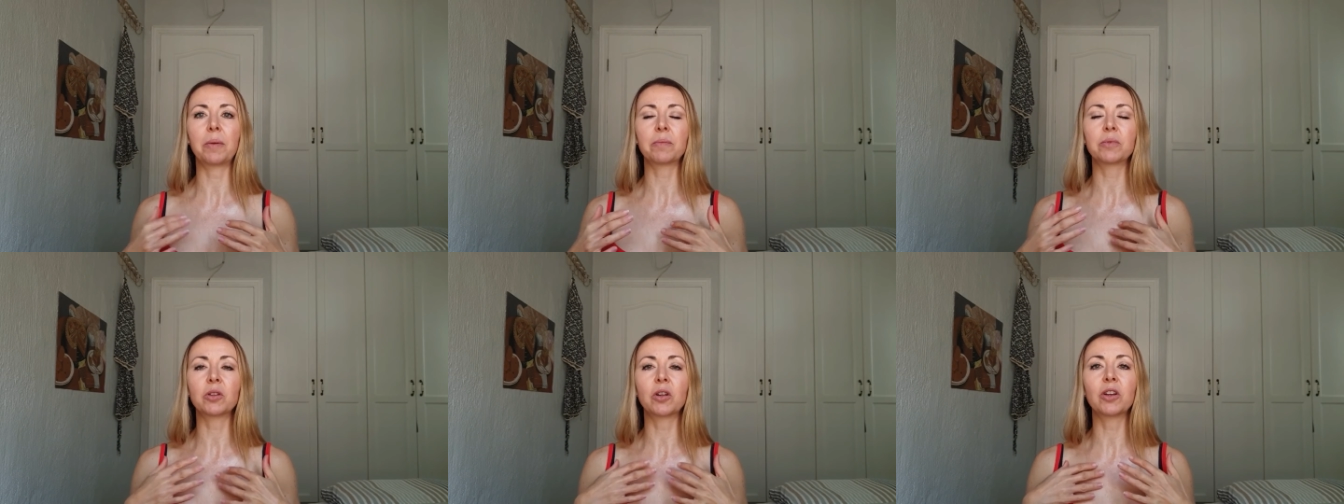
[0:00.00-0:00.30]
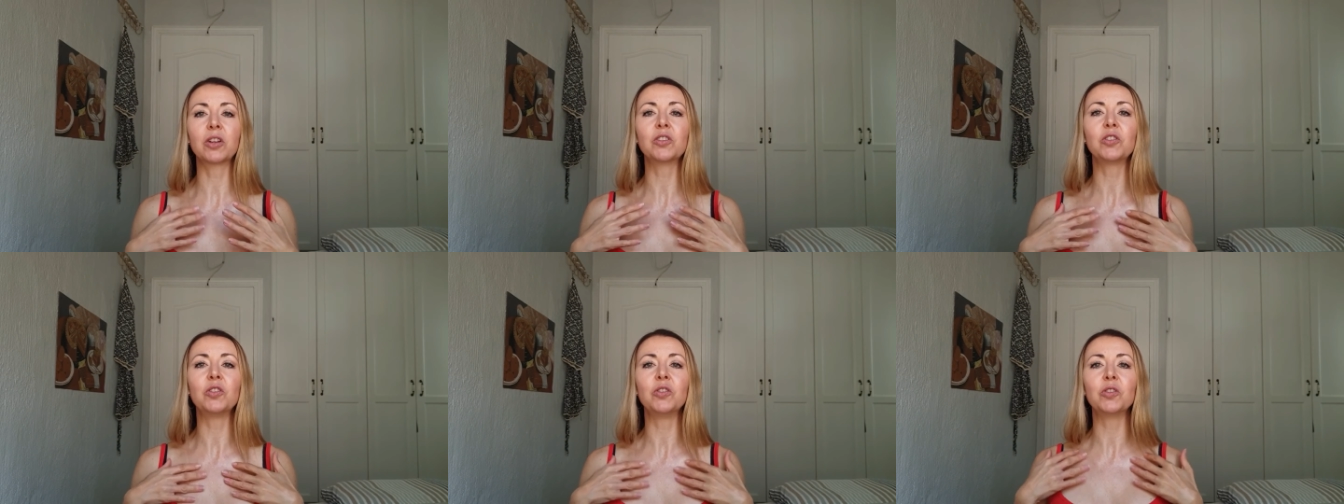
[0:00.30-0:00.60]
I'm
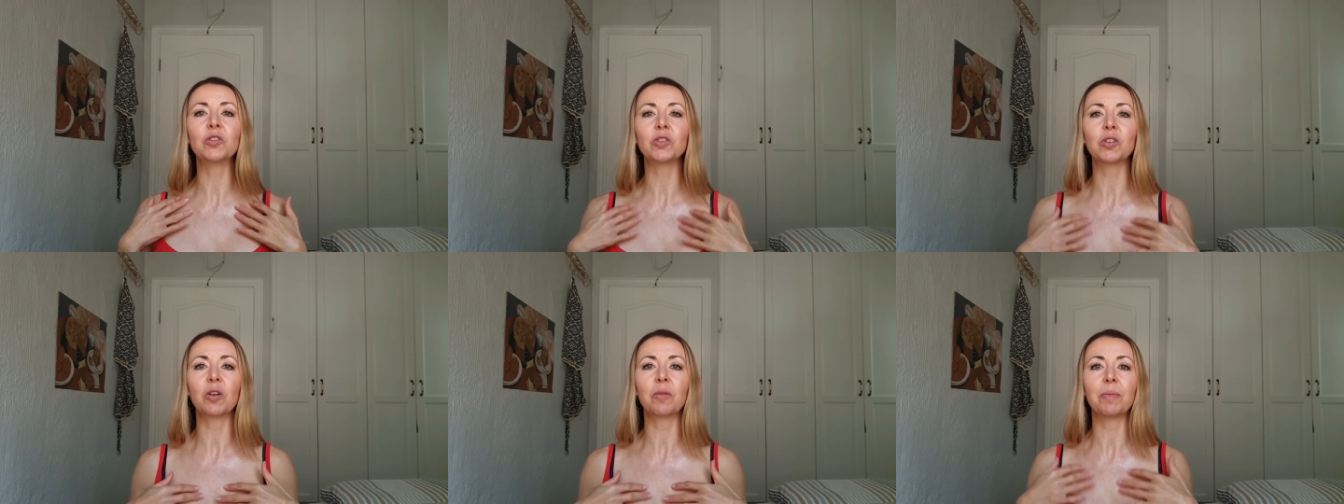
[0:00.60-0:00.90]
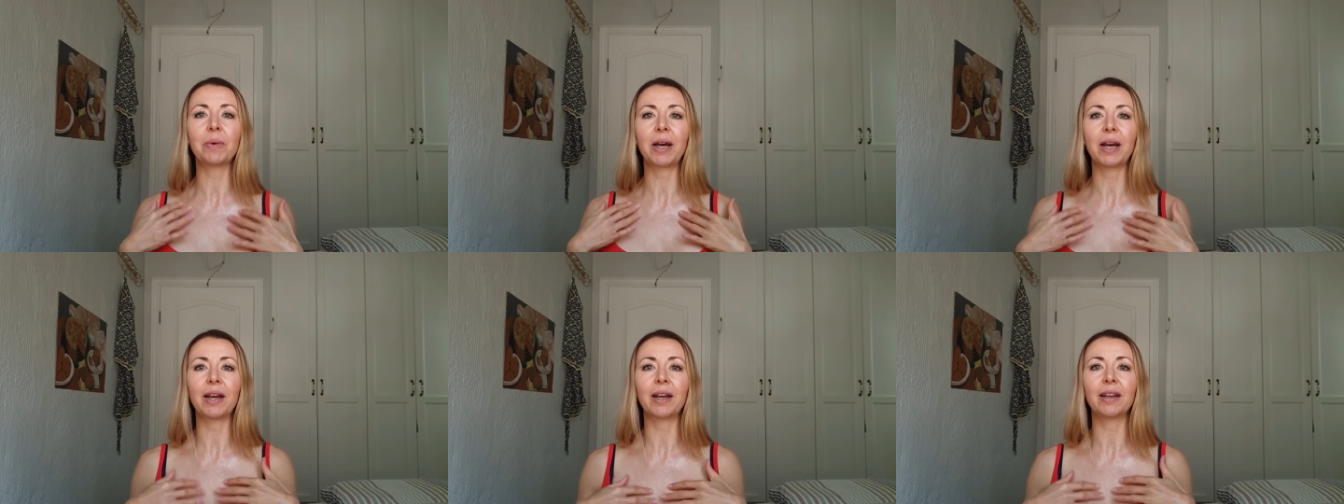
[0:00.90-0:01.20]
starting to use it
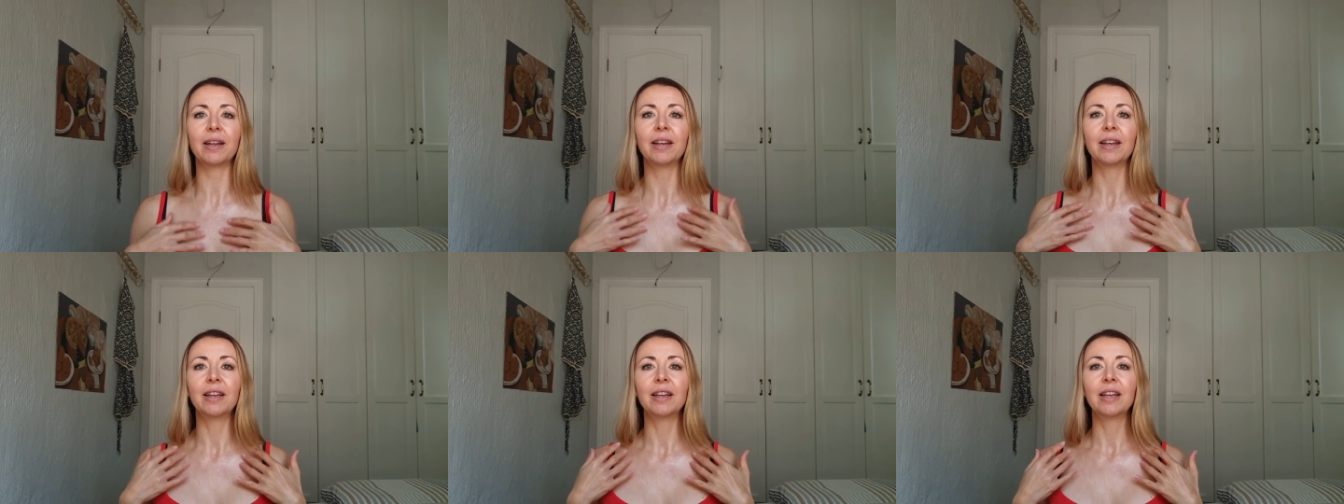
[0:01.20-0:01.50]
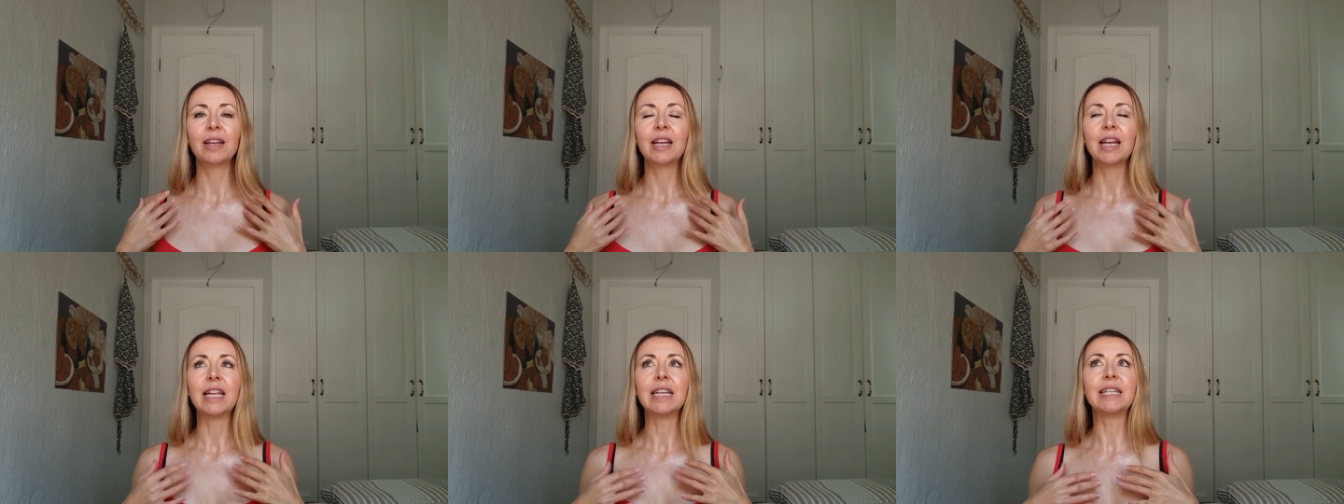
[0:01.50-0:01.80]
on my
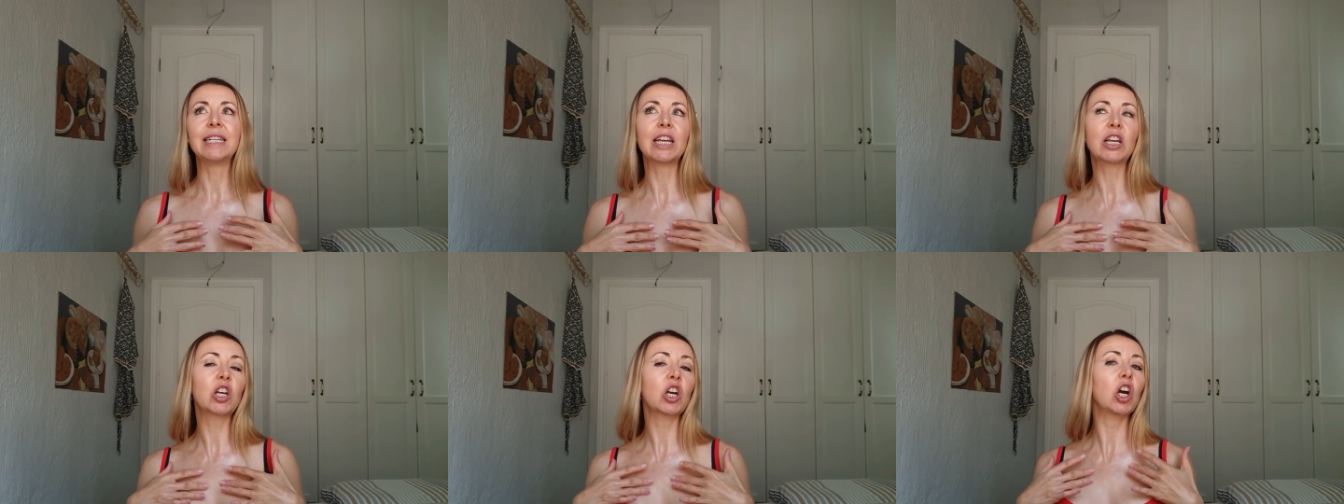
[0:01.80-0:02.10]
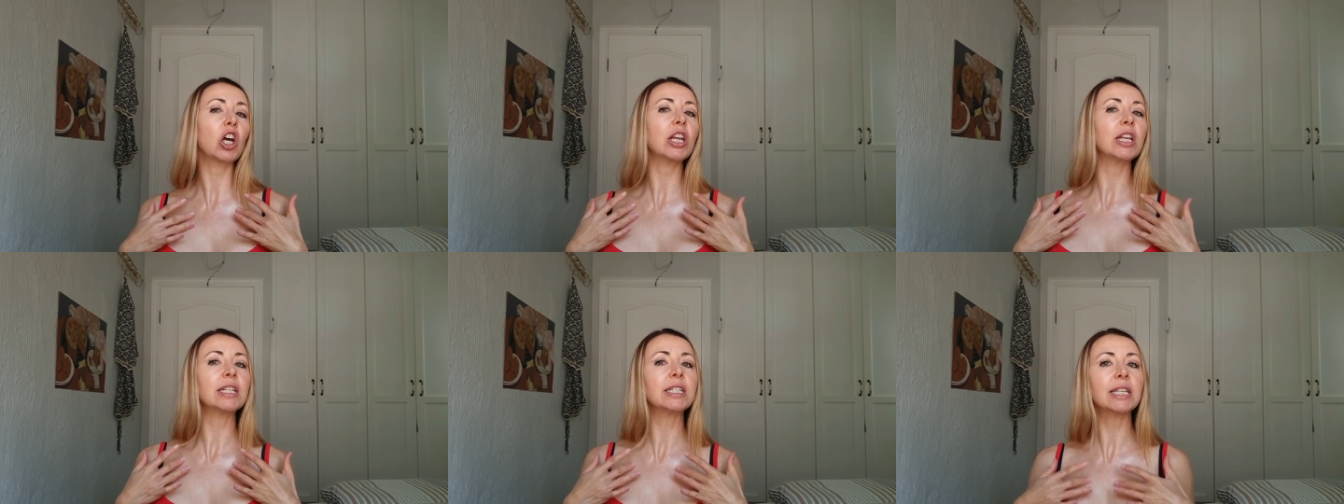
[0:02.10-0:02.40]

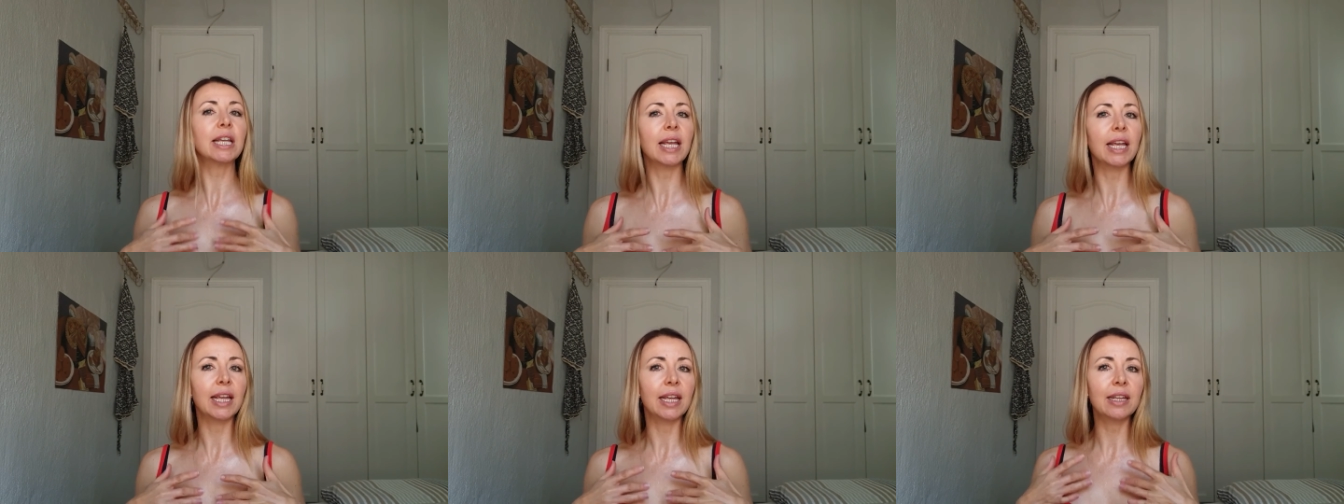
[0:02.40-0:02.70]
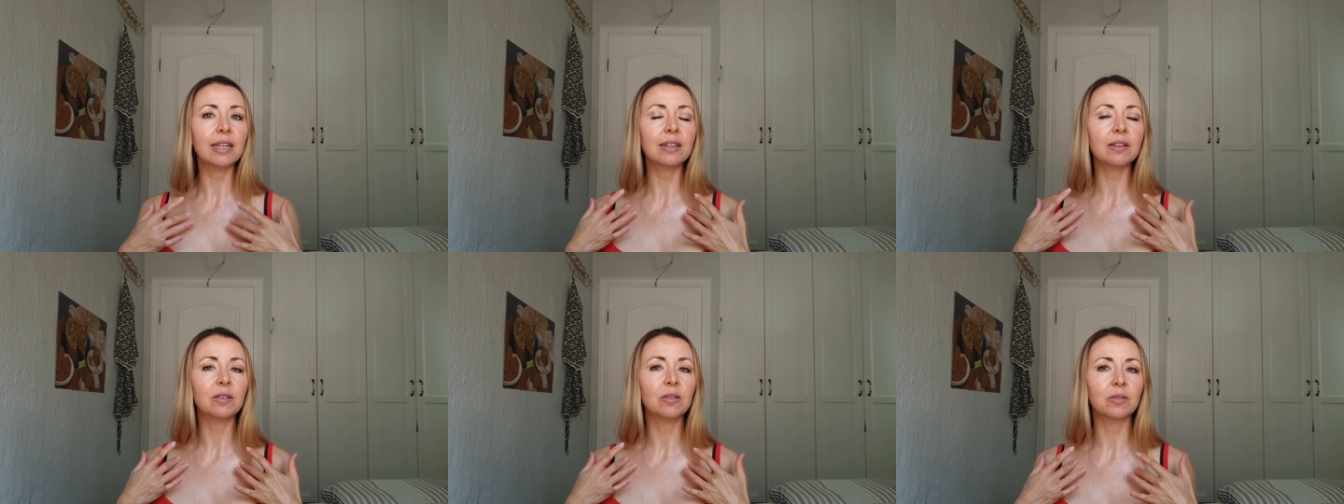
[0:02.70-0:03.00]
decollete,